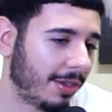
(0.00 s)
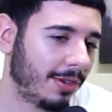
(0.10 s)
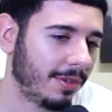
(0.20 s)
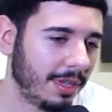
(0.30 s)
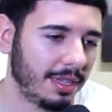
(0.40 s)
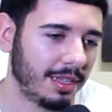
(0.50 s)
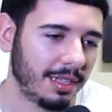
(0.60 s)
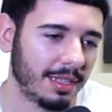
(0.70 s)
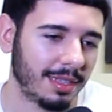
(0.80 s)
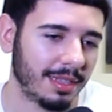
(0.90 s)

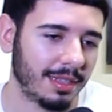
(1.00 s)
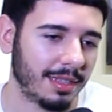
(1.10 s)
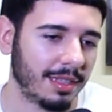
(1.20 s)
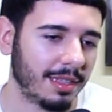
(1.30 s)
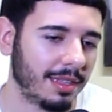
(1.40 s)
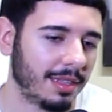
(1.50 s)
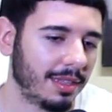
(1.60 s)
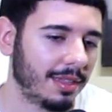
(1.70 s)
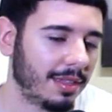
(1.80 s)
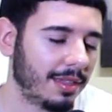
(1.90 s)

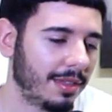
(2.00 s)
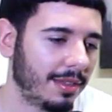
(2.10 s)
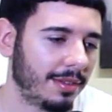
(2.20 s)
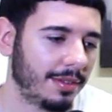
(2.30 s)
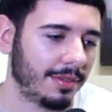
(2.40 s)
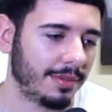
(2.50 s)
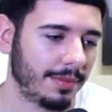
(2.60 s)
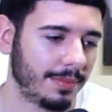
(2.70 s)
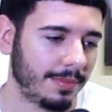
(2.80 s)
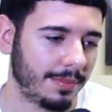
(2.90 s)

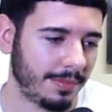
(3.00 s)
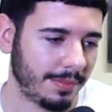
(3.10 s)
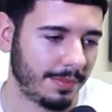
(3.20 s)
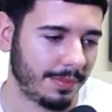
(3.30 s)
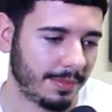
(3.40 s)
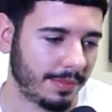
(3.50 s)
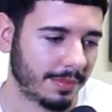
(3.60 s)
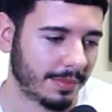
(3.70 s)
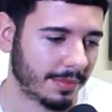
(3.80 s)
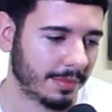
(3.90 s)

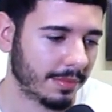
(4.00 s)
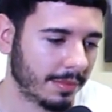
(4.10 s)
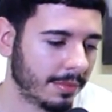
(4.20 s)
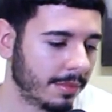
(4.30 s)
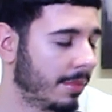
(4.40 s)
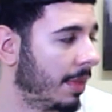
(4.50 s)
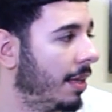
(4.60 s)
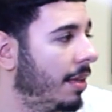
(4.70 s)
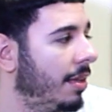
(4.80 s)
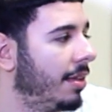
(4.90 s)

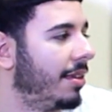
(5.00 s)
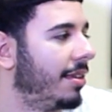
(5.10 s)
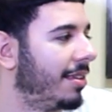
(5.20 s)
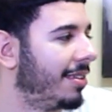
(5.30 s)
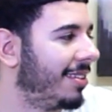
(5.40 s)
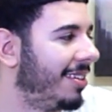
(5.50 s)
(not speaking)